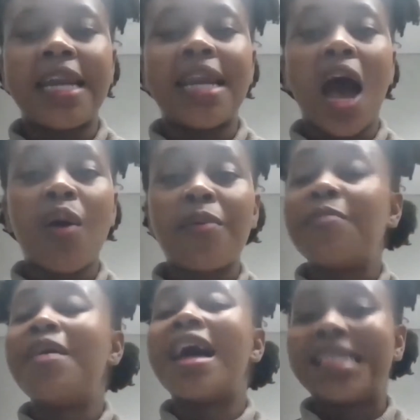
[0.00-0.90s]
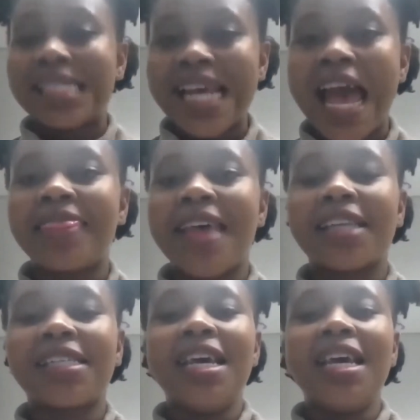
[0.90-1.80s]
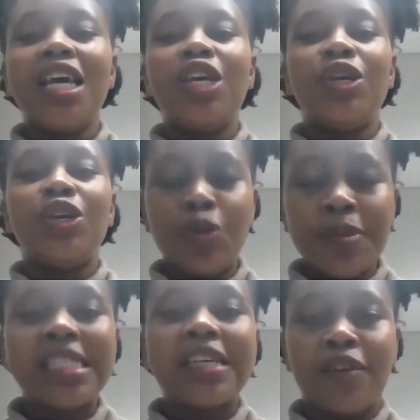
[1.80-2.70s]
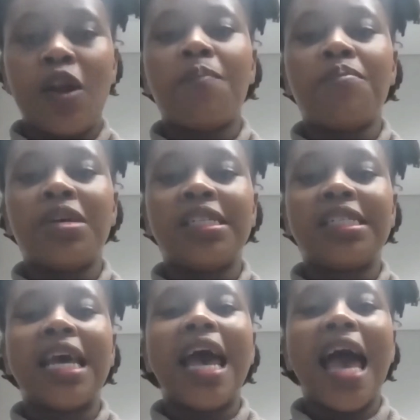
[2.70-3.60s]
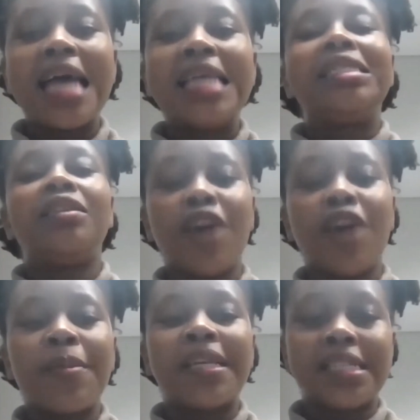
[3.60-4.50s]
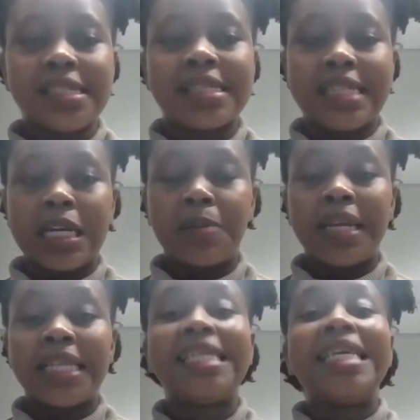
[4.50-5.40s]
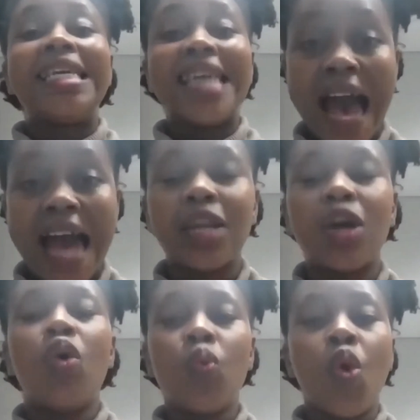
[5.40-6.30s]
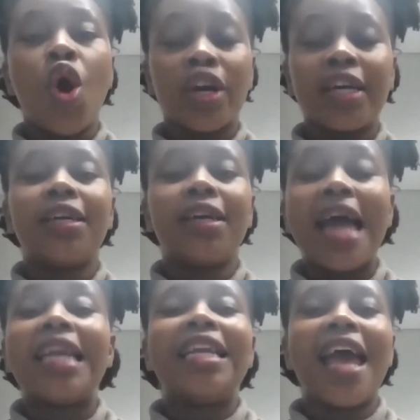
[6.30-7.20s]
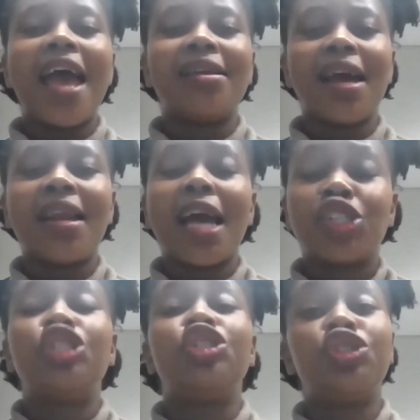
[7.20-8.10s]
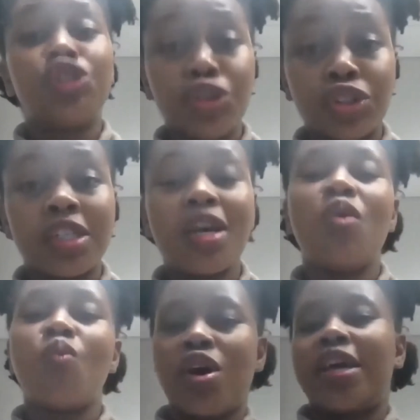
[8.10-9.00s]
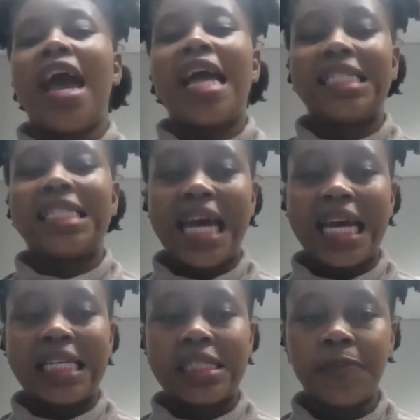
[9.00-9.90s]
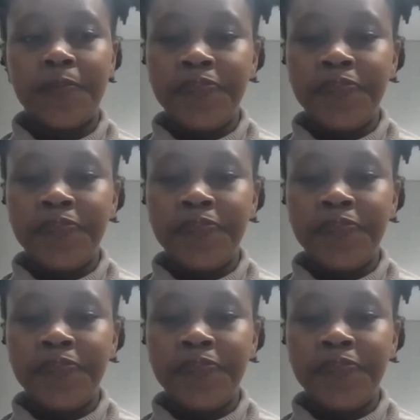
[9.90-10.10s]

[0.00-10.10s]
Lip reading: And now I understand that human development and environmental sustainability can work hand in hand and actually should work hand in hand.